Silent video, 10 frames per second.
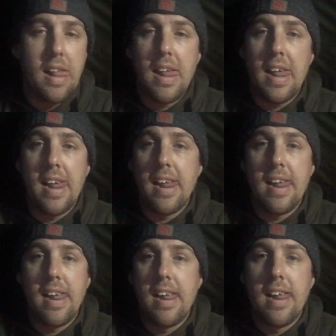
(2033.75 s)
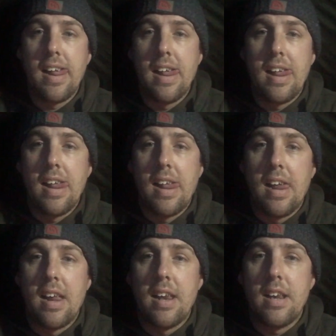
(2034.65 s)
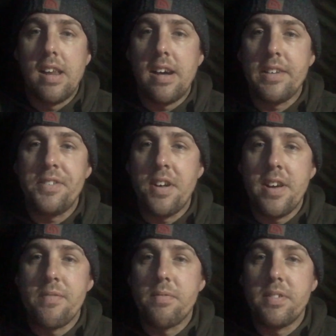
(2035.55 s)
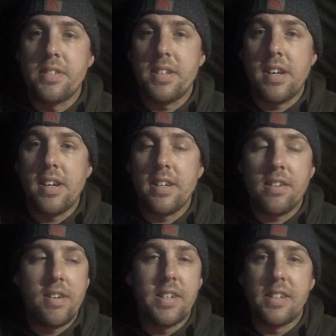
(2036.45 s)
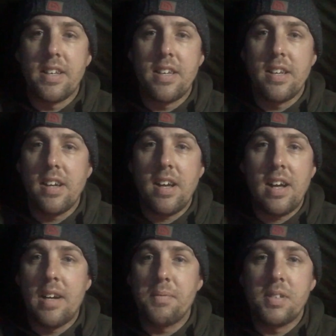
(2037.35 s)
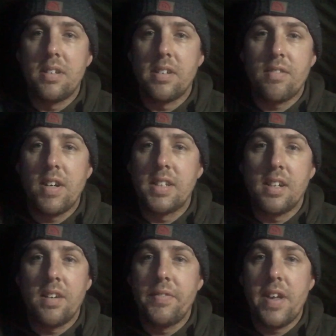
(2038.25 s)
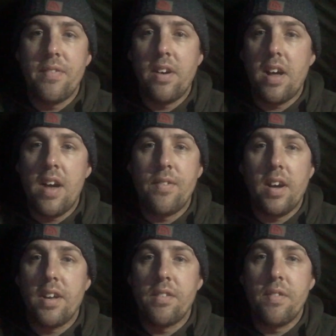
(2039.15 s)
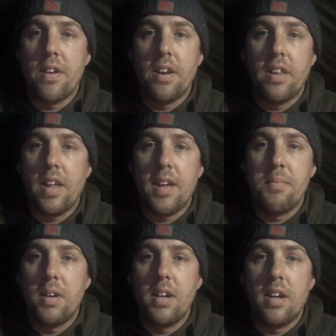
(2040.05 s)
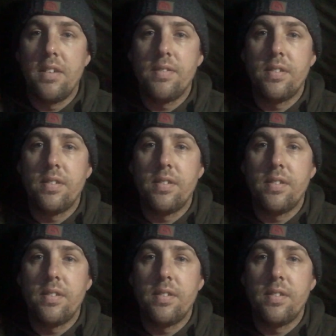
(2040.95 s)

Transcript: Yeah, last night was crazy, absolutely crazy. I've never ever had a run like that in my life.